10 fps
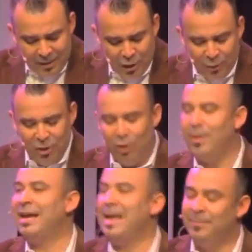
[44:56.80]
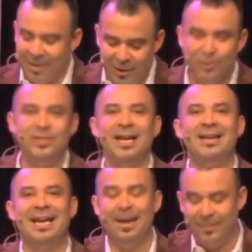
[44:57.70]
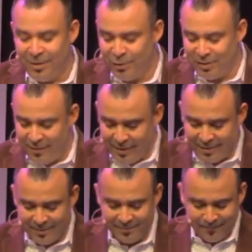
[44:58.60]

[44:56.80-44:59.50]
You know, you know what I came to understand? I came to understand this.